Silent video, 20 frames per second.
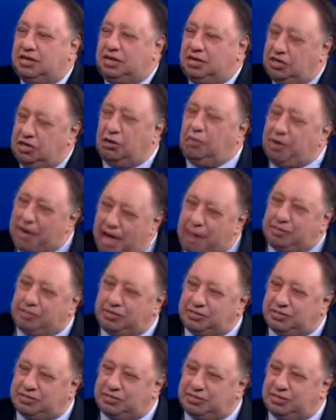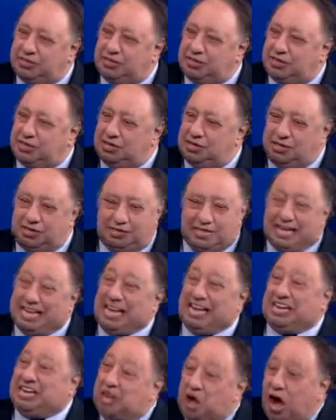you know what happens? They
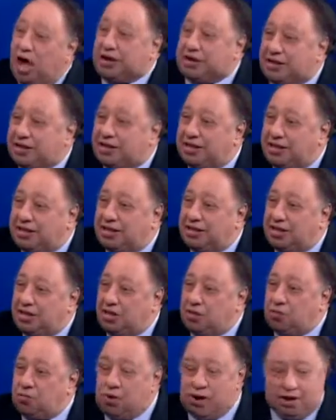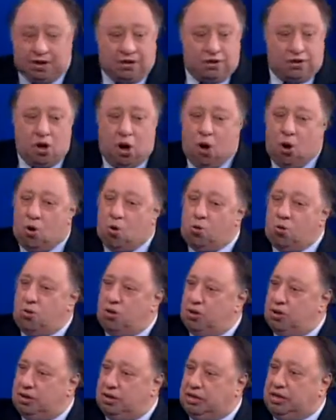get cut with no,
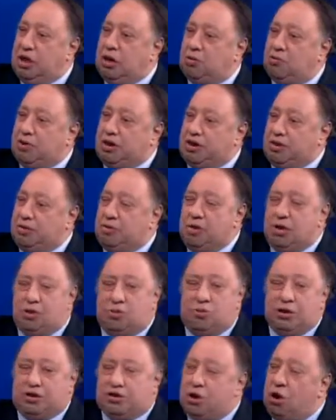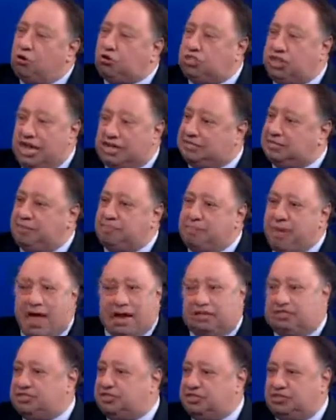you know, with no checks and
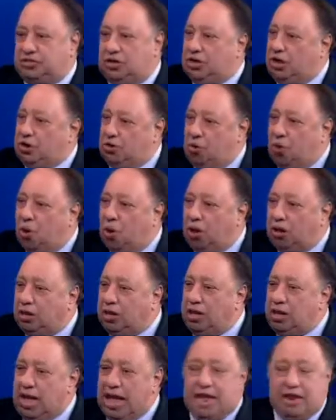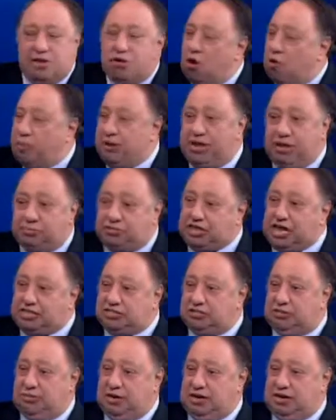balances at all, and nobody
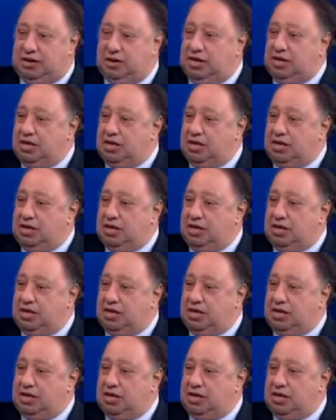objects to it.